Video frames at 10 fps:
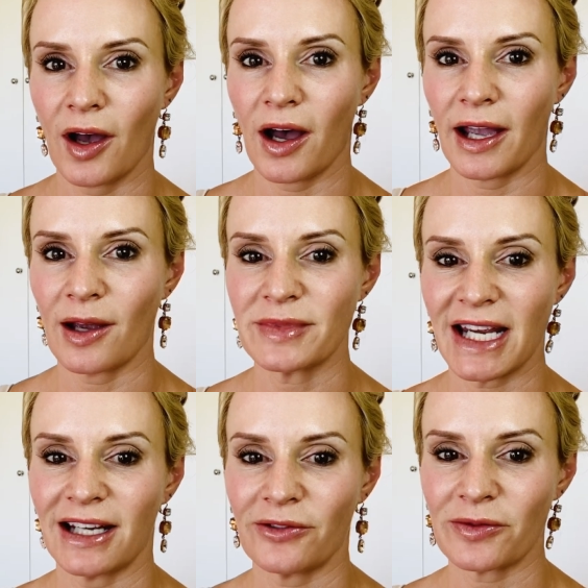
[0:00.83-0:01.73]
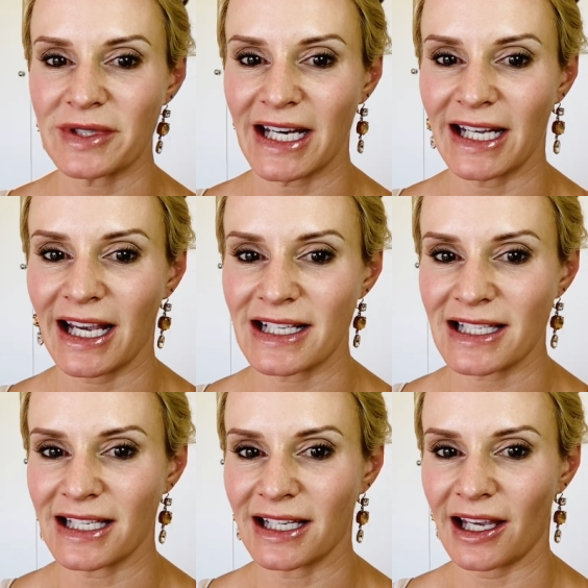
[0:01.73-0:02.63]
Hi, I'm Tina from Tina K
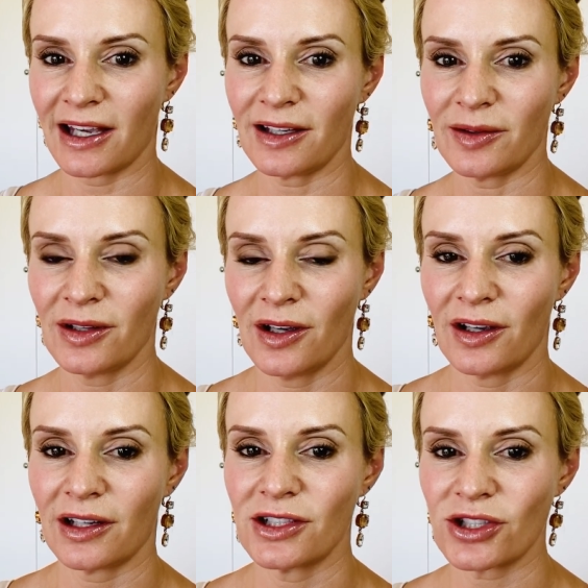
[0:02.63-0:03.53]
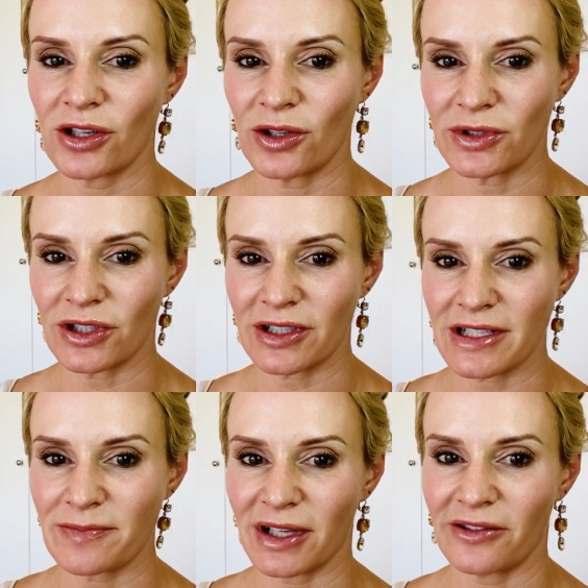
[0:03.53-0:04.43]
Skincare. I'm going to show you a Dr.
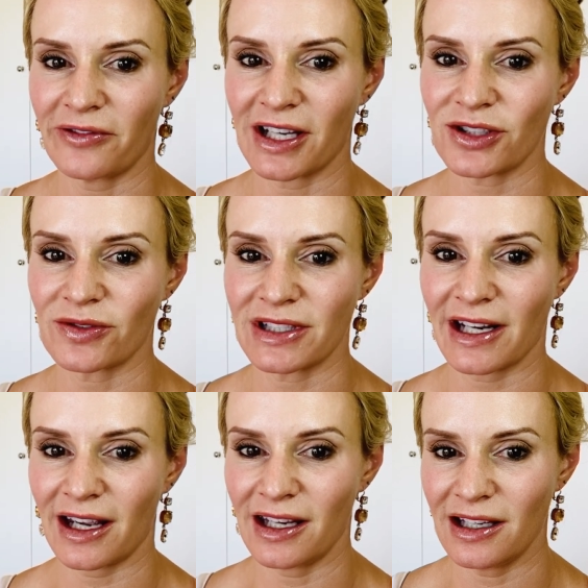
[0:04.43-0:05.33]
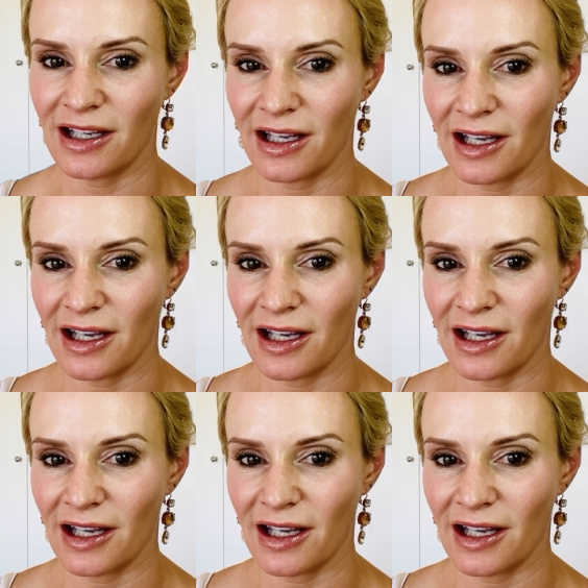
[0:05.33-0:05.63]
Spiller facial today.